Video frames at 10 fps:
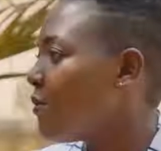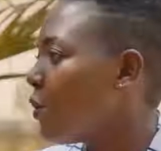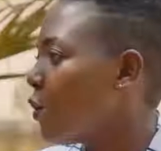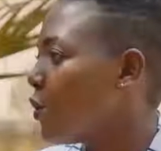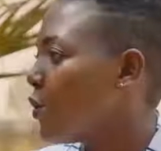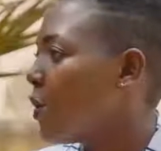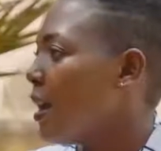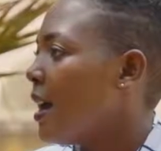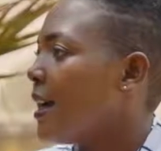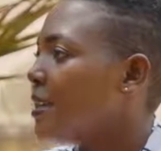for you,
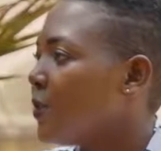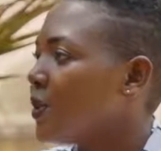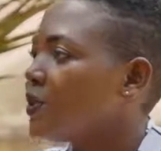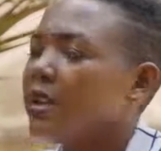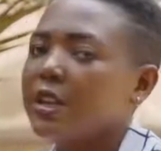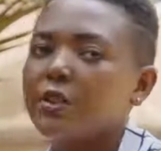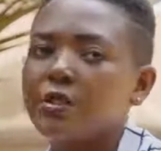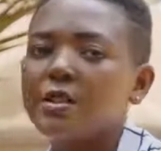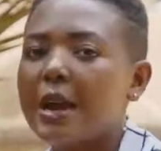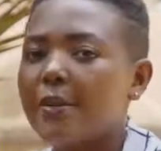especially
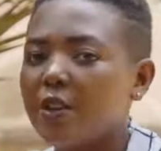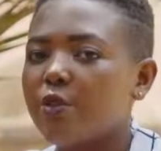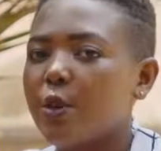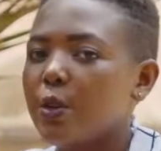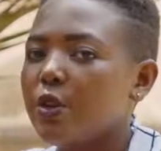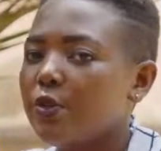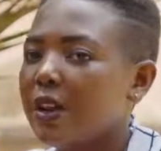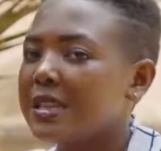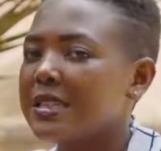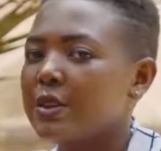those coming from
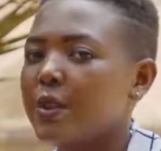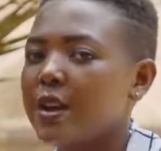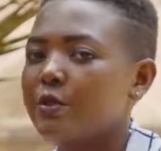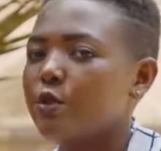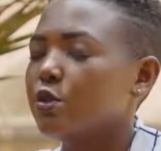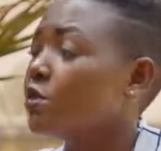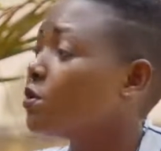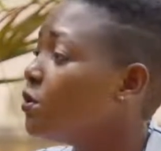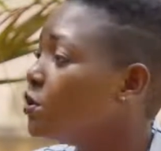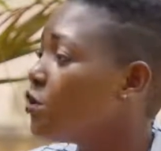university? We have got
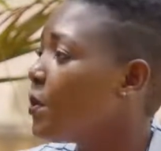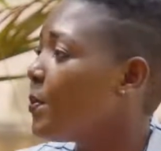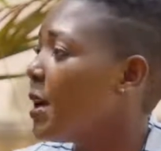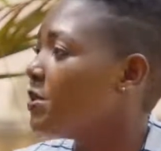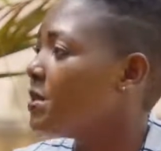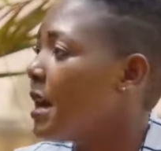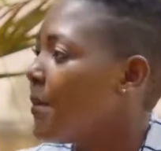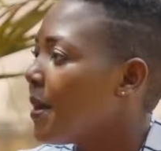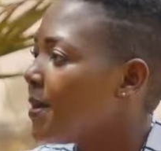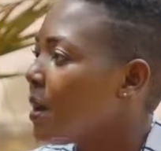school dropouts,
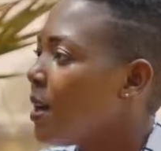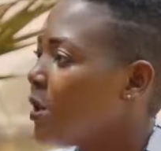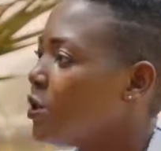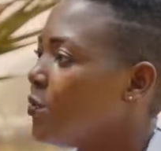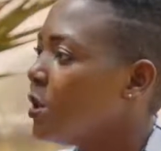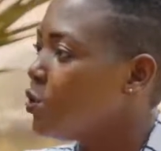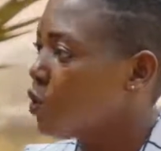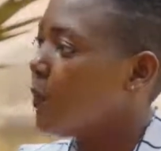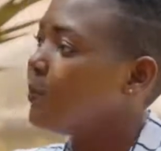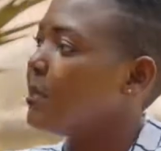but they want to be
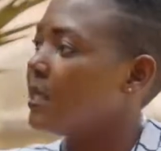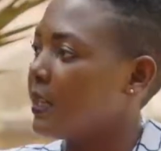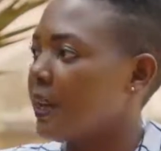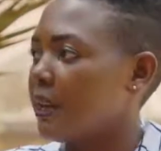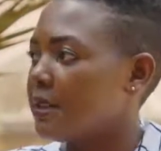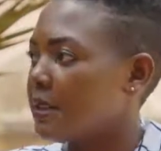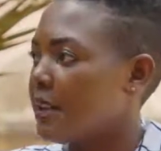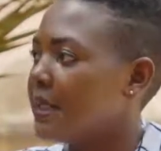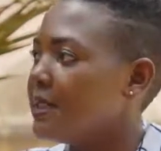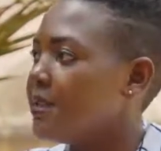job seekers
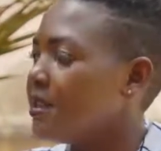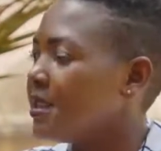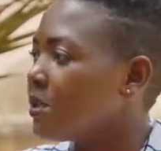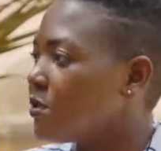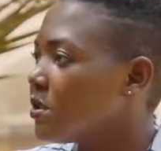in the digital